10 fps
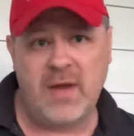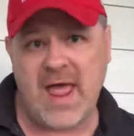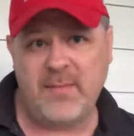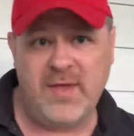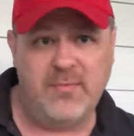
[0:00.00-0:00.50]

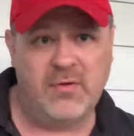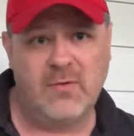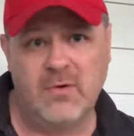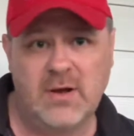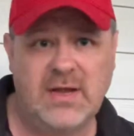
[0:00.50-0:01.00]
black people are
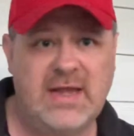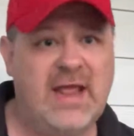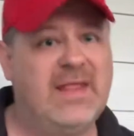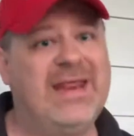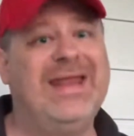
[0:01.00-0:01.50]
working
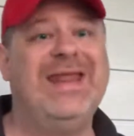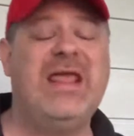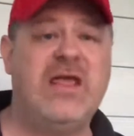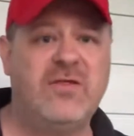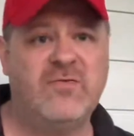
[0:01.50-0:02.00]
today than in the
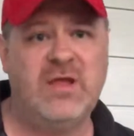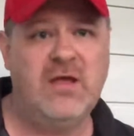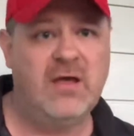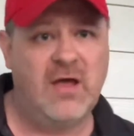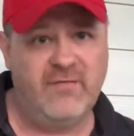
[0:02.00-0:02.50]
history
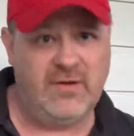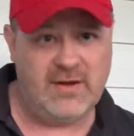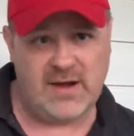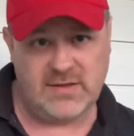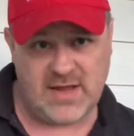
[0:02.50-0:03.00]
of the
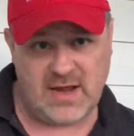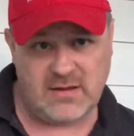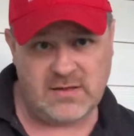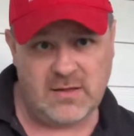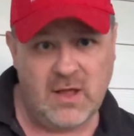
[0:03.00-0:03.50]
United
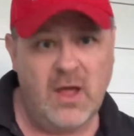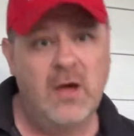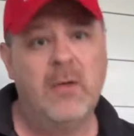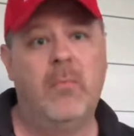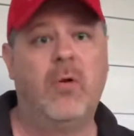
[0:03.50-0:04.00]
States.
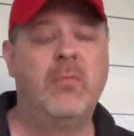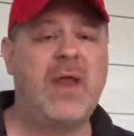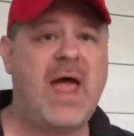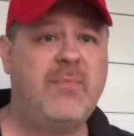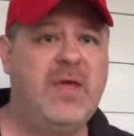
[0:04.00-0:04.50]
More
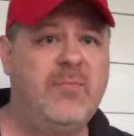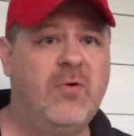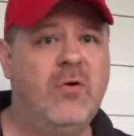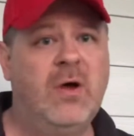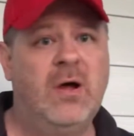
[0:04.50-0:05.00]
black
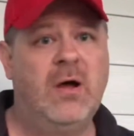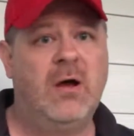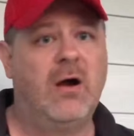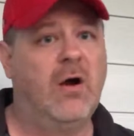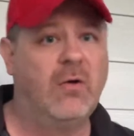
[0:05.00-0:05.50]
people
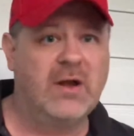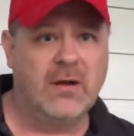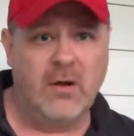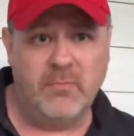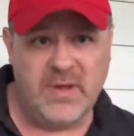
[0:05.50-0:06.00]
are owning
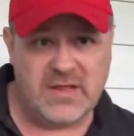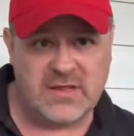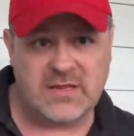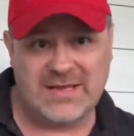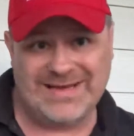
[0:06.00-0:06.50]
their own
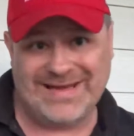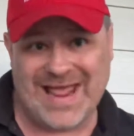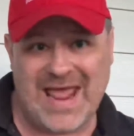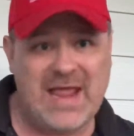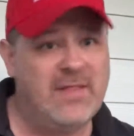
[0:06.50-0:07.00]
business
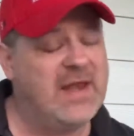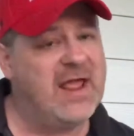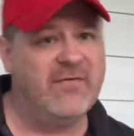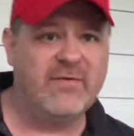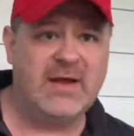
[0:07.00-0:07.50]
today than
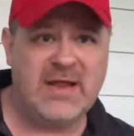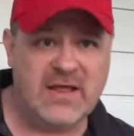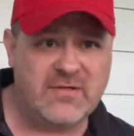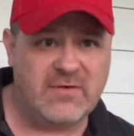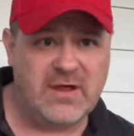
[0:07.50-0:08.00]
ever in the
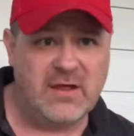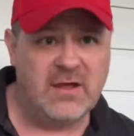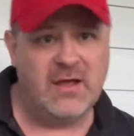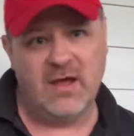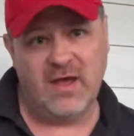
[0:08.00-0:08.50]
history
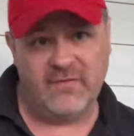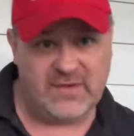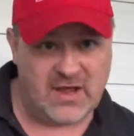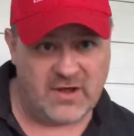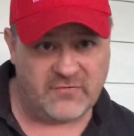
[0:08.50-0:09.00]
of
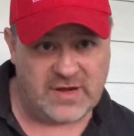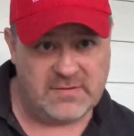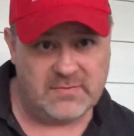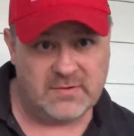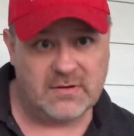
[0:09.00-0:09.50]
the
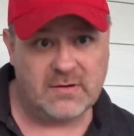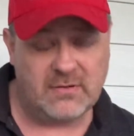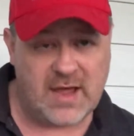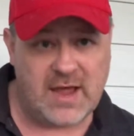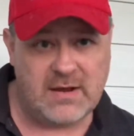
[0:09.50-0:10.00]
country.
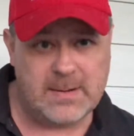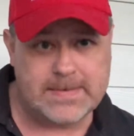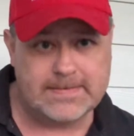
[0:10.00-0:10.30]
Okay?